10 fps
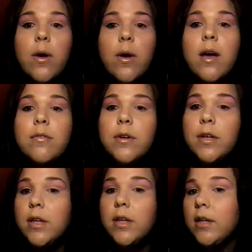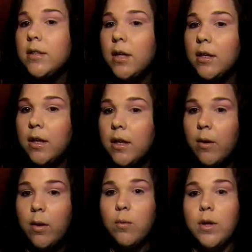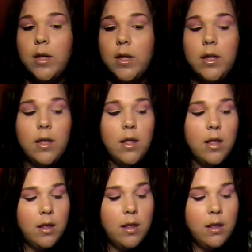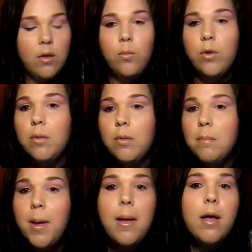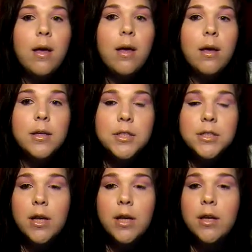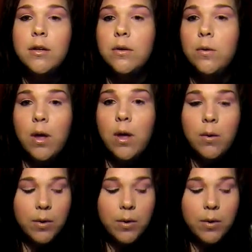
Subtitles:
So after I get it exactly how I want it, with my eyeshadow, I